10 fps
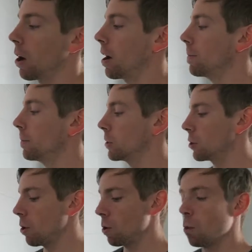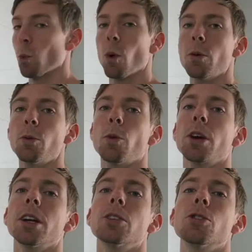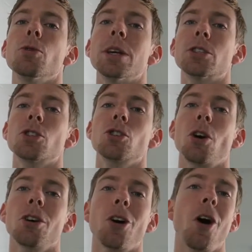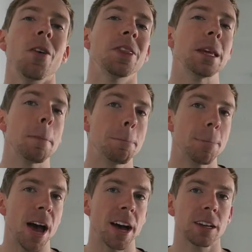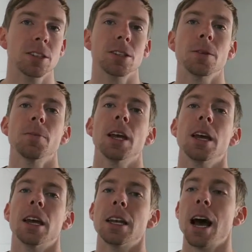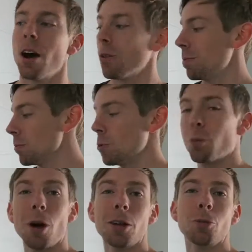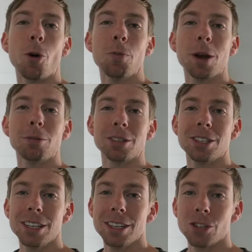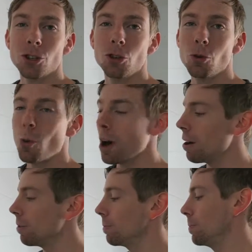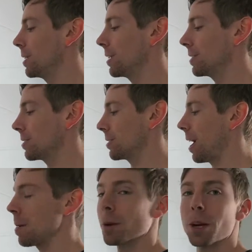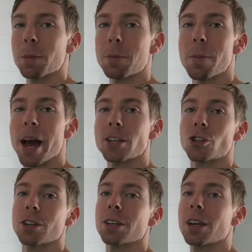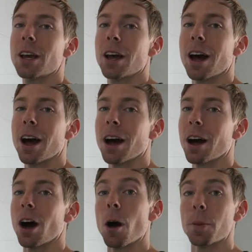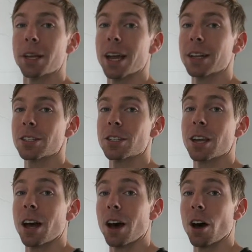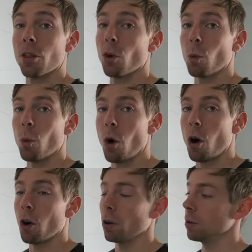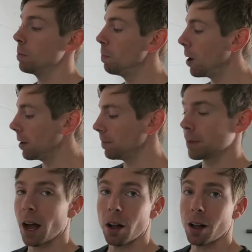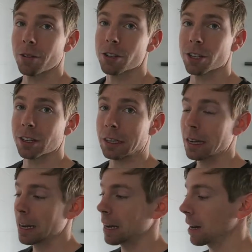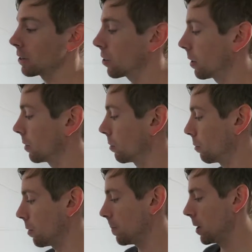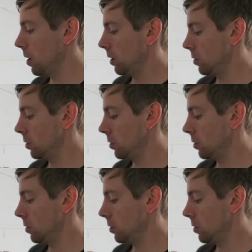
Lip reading: All right, so what we're gonna do is start on the pecs. Now, you probably won't be able to see this too well because I'm gonna be mashing up against the wall, but I'll obviously kind of talk you through it.